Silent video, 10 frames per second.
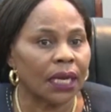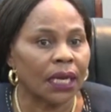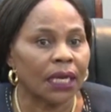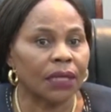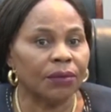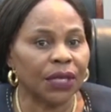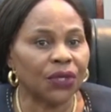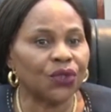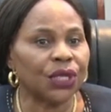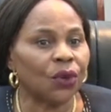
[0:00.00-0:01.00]
The
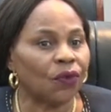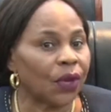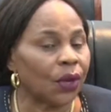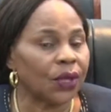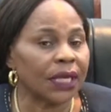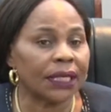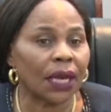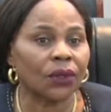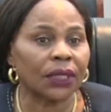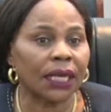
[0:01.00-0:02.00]
Ministry of Health and
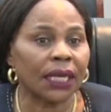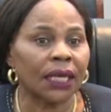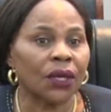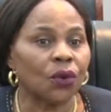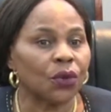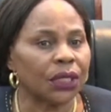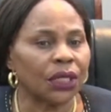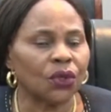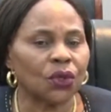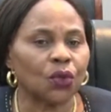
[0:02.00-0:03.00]
Child Care
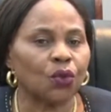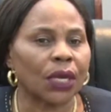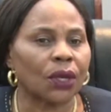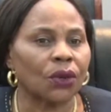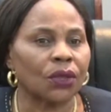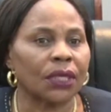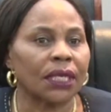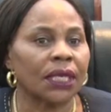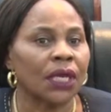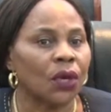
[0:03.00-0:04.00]
continues to work closely
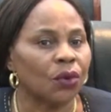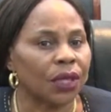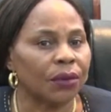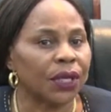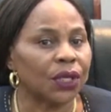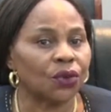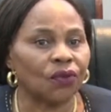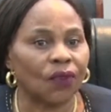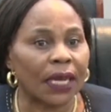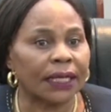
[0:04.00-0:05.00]
with the Ministry of
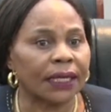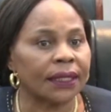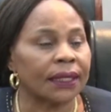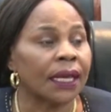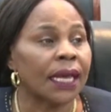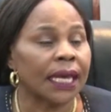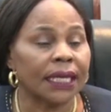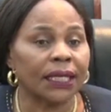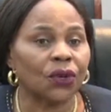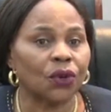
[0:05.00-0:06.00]
Finance and
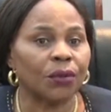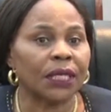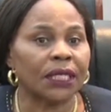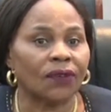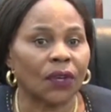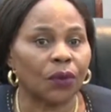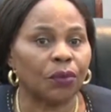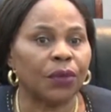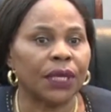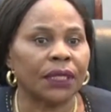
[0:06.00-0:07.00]
Economic
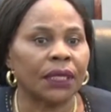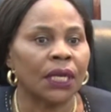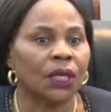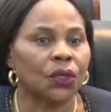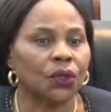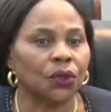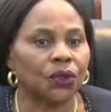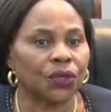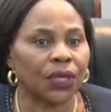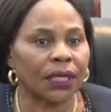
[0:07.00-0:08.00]
Development to
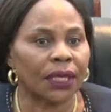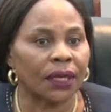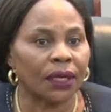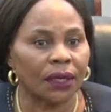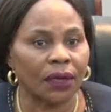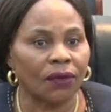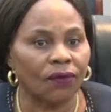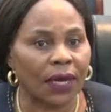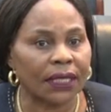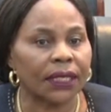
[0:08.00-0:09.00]
track
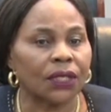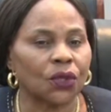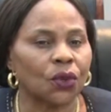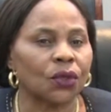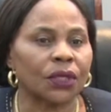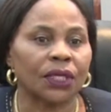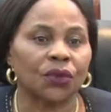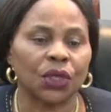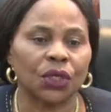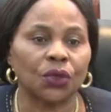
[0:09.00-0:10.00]
vaccine stocks to
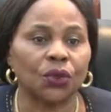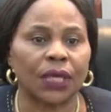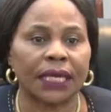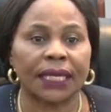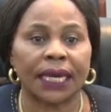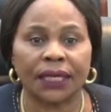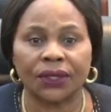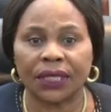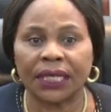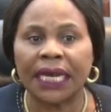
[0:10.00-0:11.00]
ensure that the
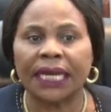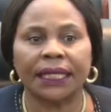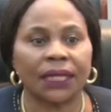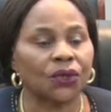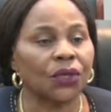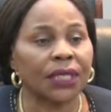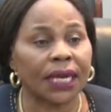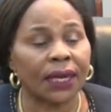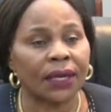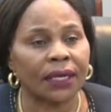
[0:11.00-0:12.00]
country does not
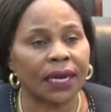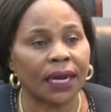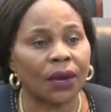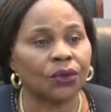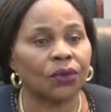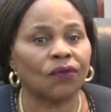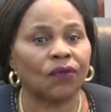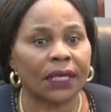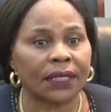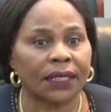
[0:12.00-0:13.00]
run out of
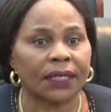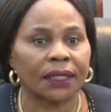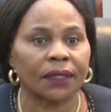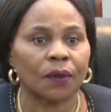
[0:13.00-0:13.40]
vaccines.